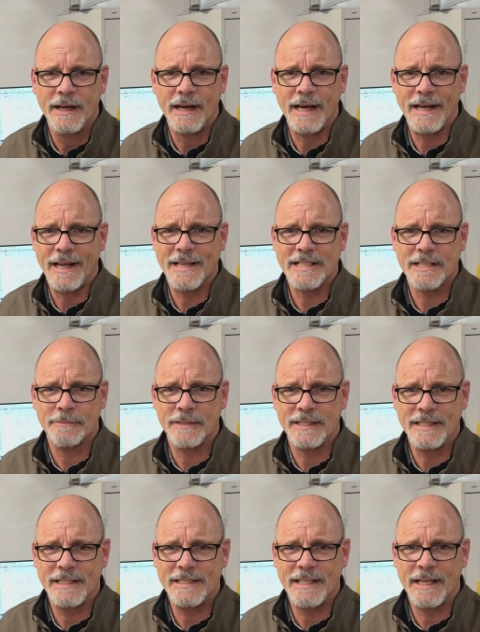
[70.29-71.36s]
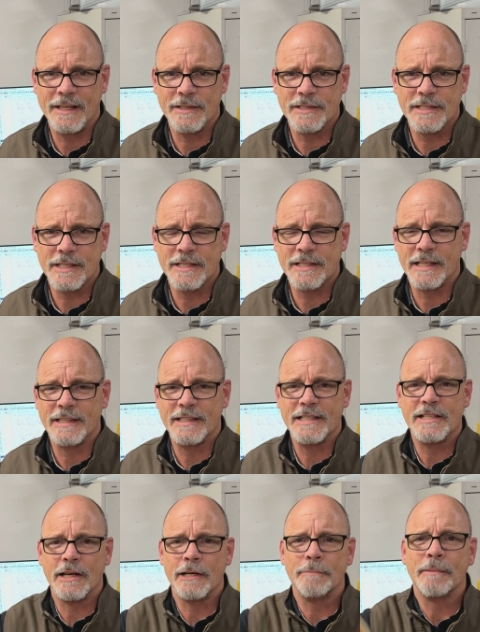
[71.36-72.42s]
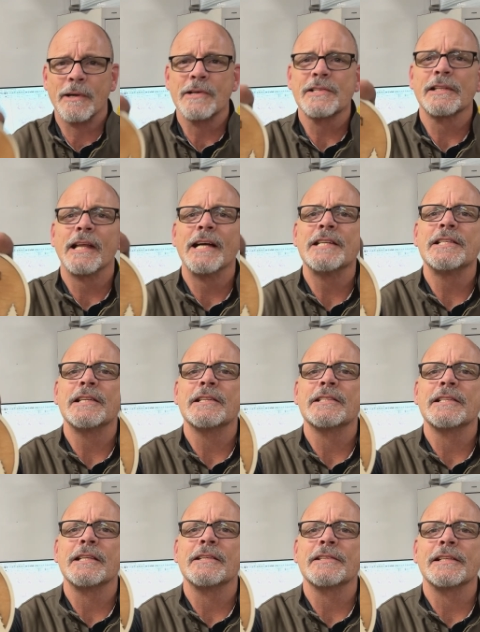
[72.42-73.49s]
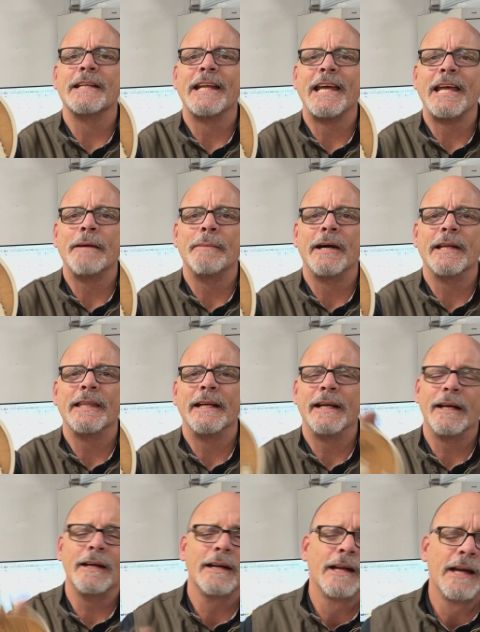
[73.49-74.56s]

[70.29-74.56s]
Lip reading: I'd ask them the details because these are personalized. You can see there's a name on there.